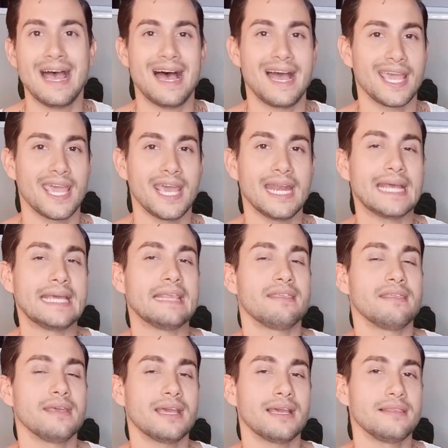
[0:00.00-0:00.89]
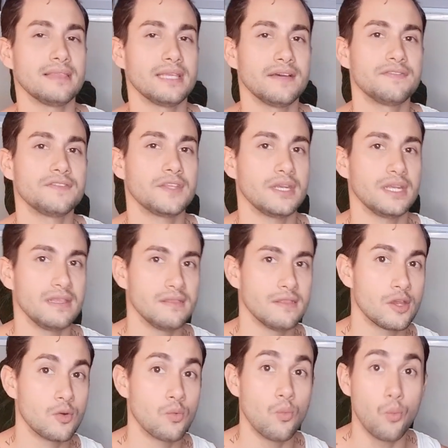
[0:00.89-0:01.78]
Again, I think I left it in
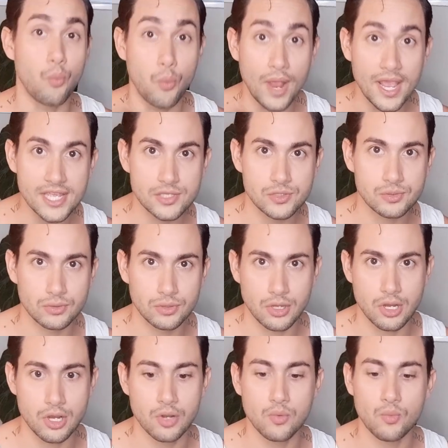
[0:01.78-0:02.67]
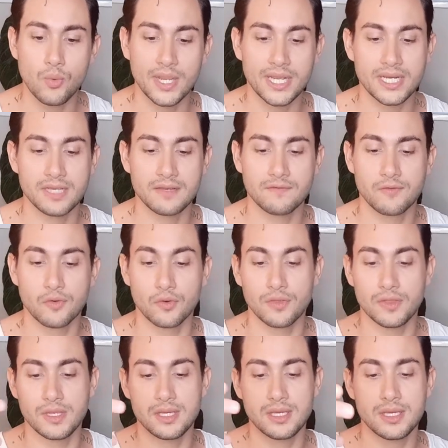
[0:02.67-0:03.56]
there way too long, waiting for
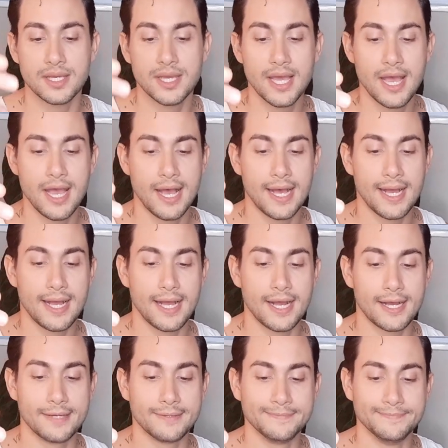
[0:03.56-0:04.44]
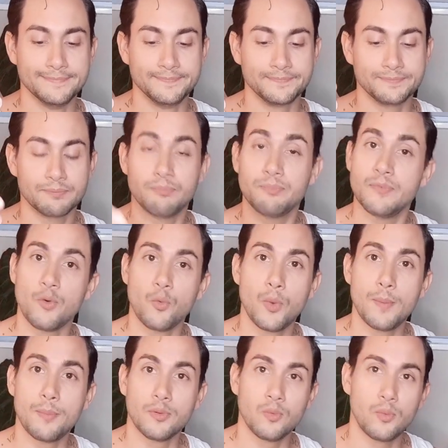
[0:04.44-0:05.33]
the
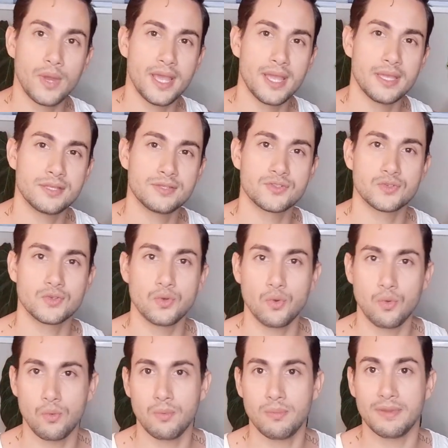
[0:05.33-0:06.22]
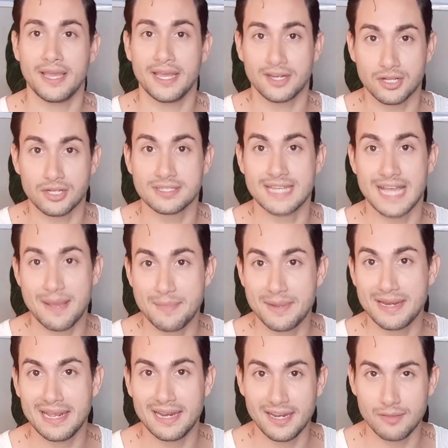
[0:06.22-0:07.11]
Whipple Way to get
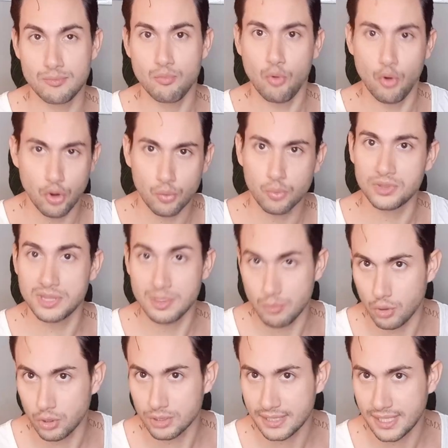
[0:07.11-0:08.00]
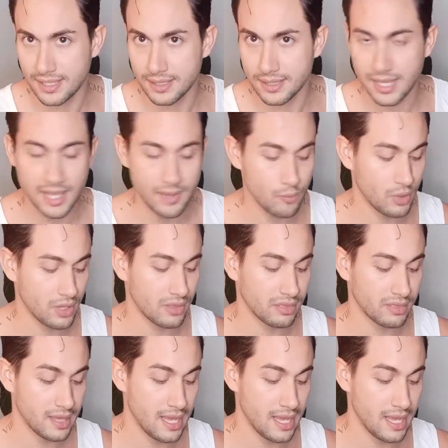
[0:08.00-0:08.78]
contaminated more with the mold that it came with.